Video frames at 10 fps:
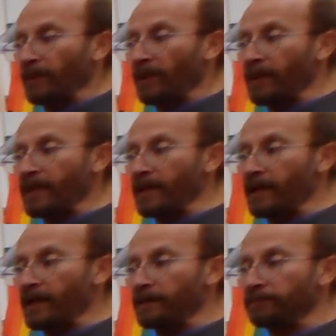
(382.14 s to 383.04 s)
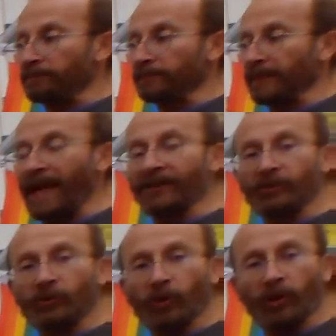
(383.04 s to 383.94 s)
The last
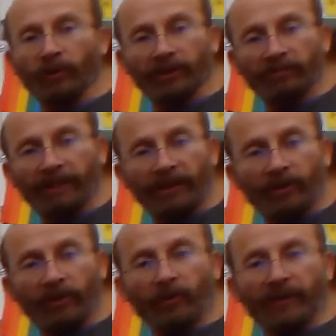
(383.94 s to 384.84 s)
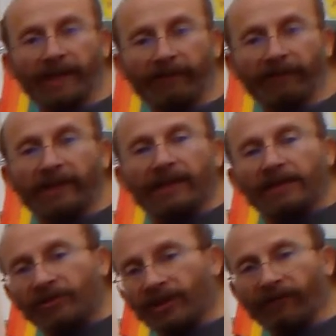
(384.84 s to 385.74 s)
tutorial will explain to you that we're going to have
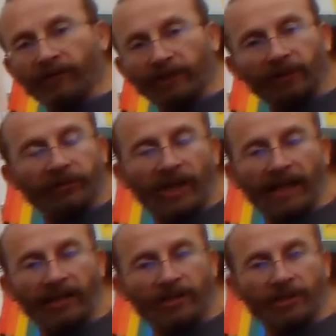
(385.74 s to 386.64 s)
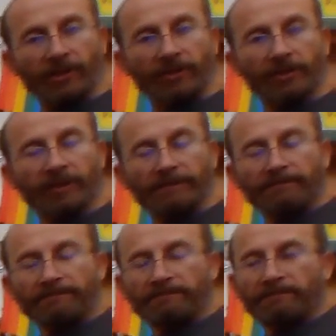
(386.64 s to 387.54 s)
several little challenges,
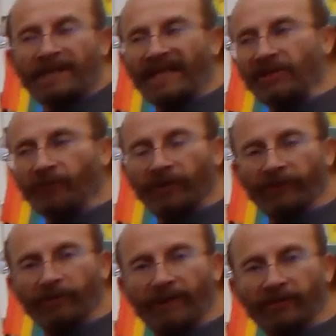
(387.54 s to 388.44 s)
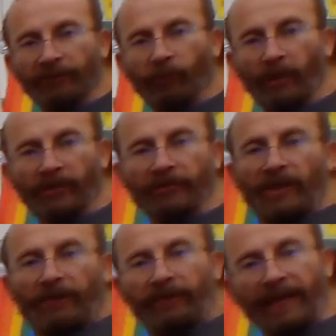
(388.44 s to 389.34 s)
each for different amounts of points.
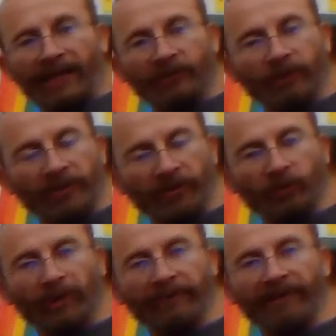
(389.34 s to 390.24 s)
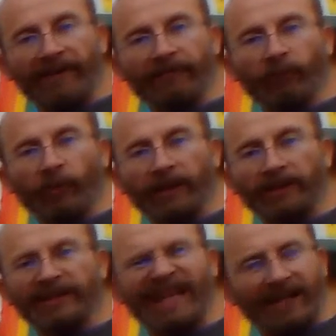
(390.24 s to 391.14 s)
The last one is a
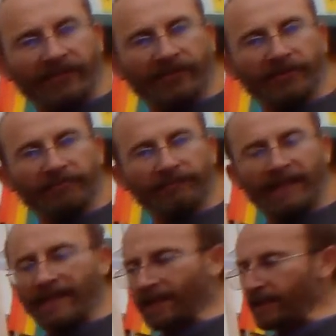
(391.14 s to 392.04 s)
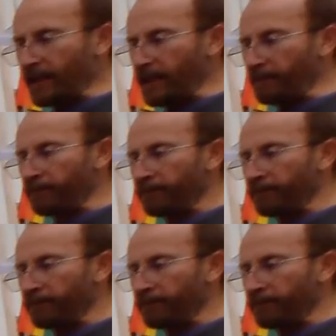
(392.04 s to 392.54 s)
25-point test, and I'm